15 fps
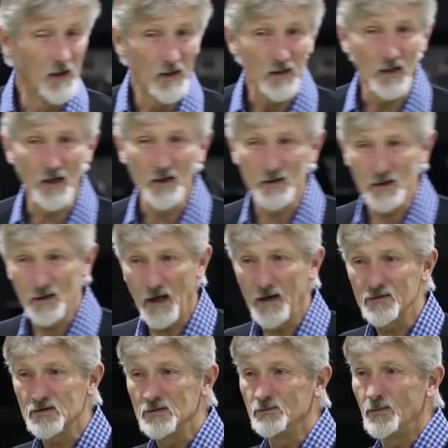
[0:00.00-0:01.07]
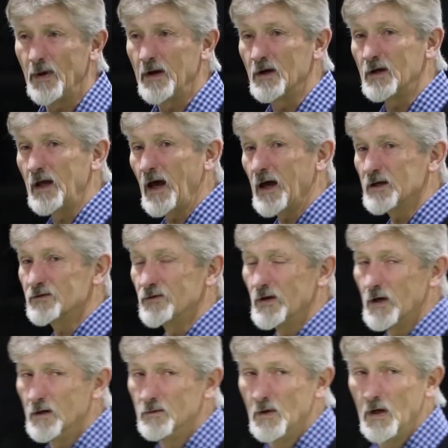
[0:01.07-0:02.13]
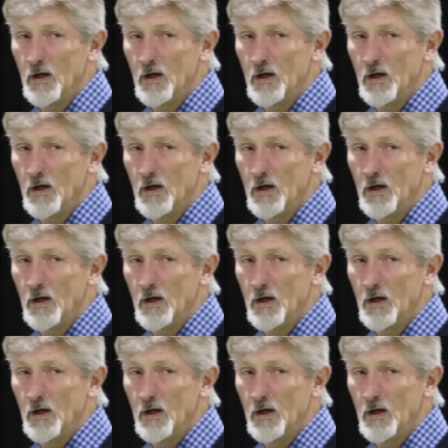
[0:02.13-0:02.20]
you have some better cash flow.